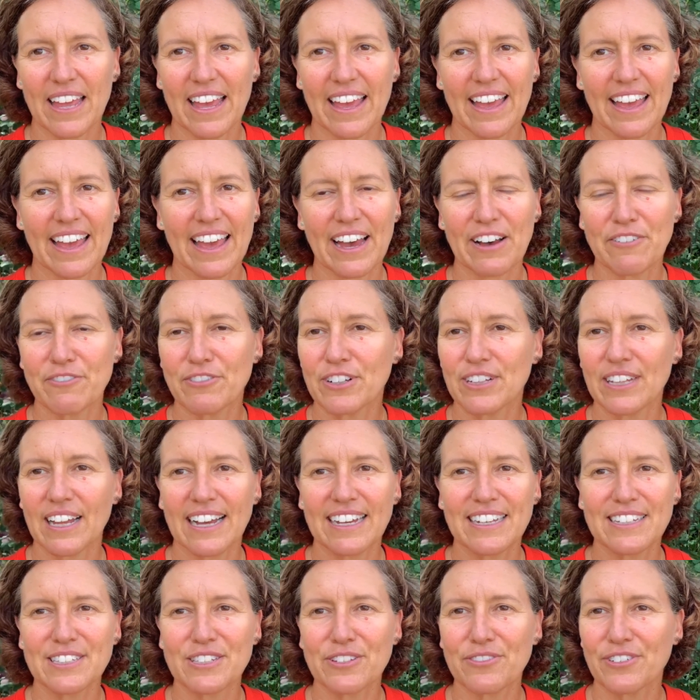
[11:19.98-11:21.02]
have
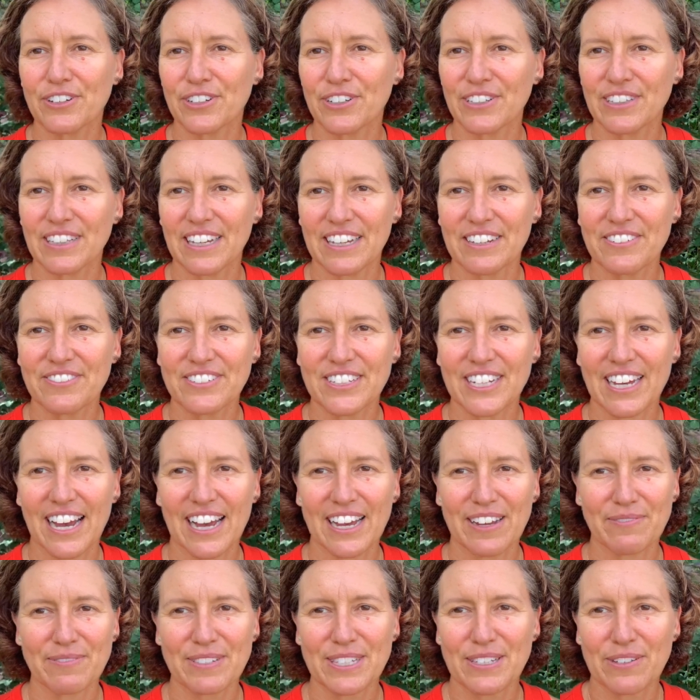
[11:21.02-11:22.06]
clients for a
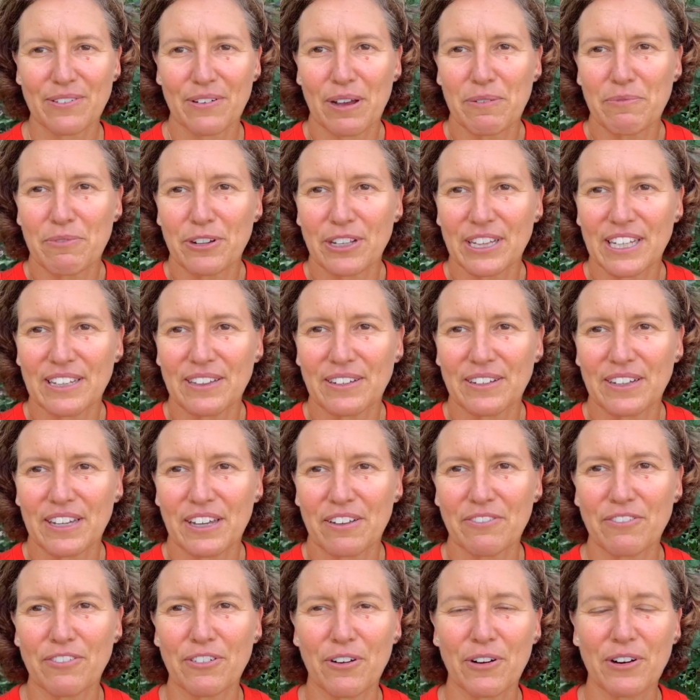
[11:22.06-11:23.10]
lifetime, so I'm really
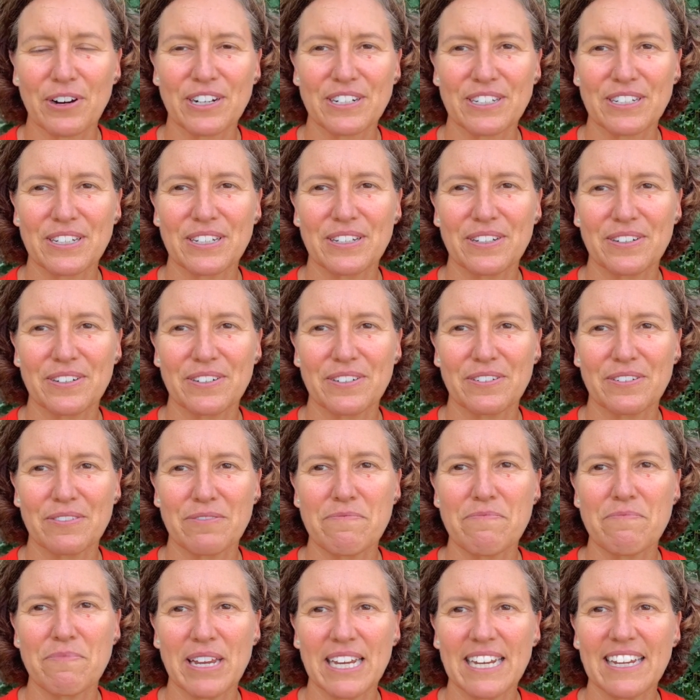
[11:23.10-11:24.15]
looking forward to
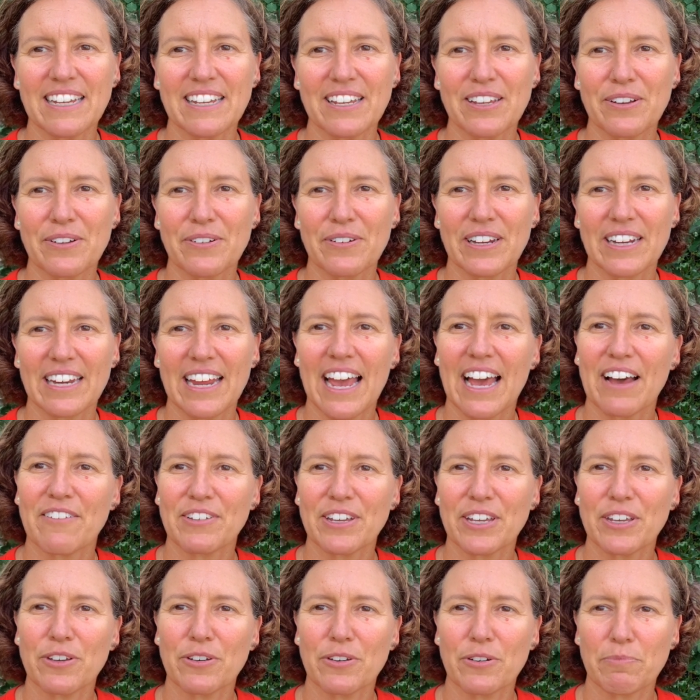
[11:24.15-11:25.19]
meeting you and
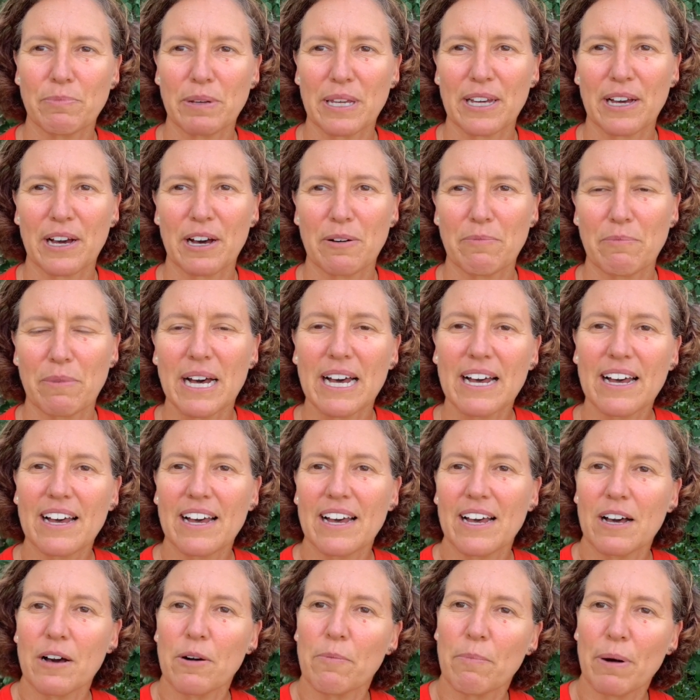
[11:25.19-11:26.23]
having you become
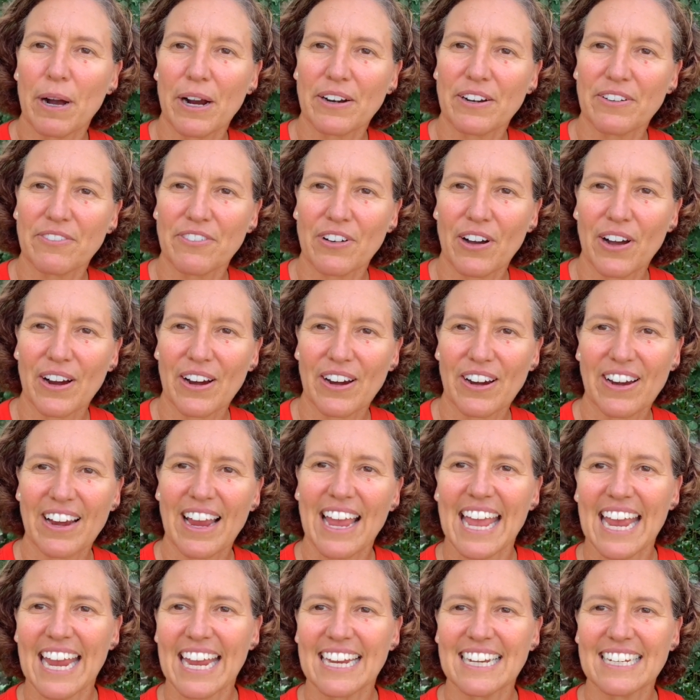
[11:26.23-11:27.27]
part of our
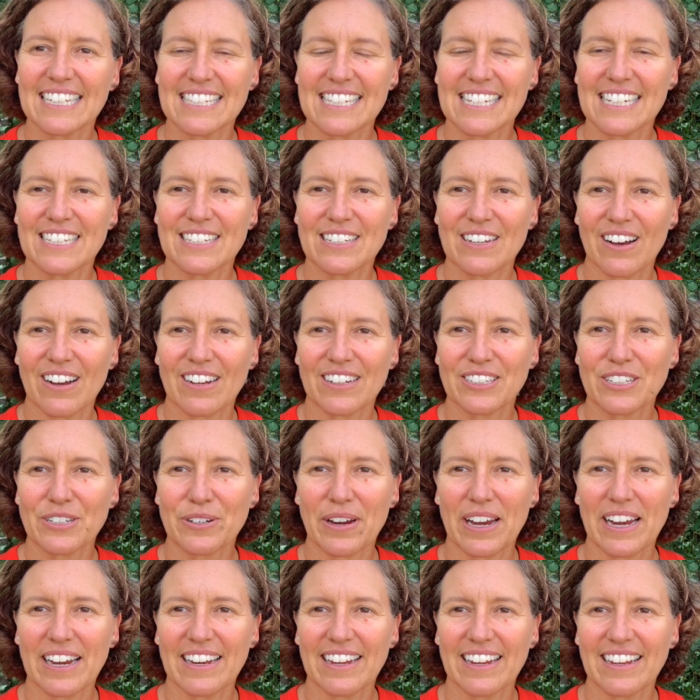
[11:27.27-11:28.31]
A to Z dog
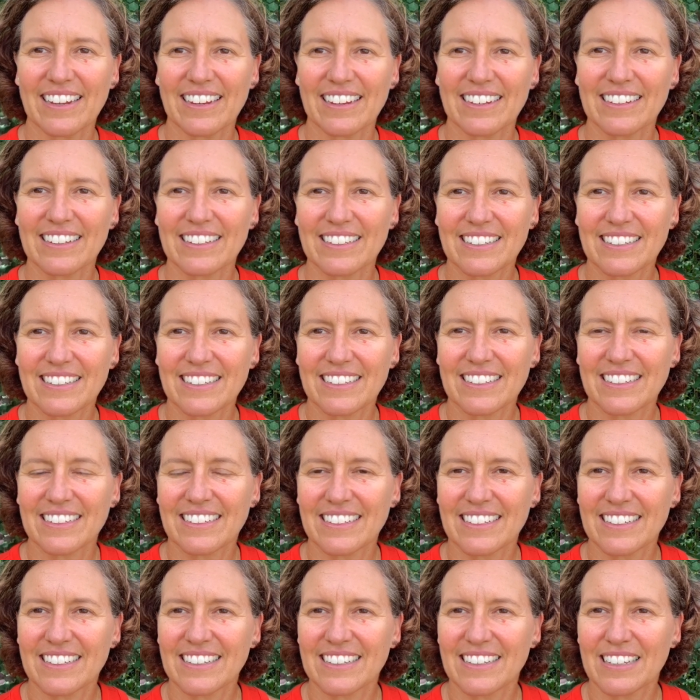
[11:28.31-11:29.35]
training
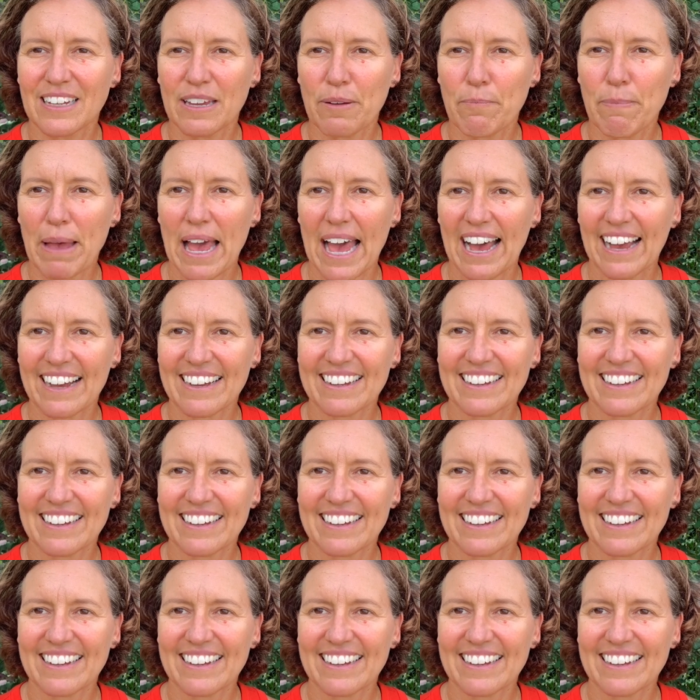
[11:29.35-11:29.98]
pack.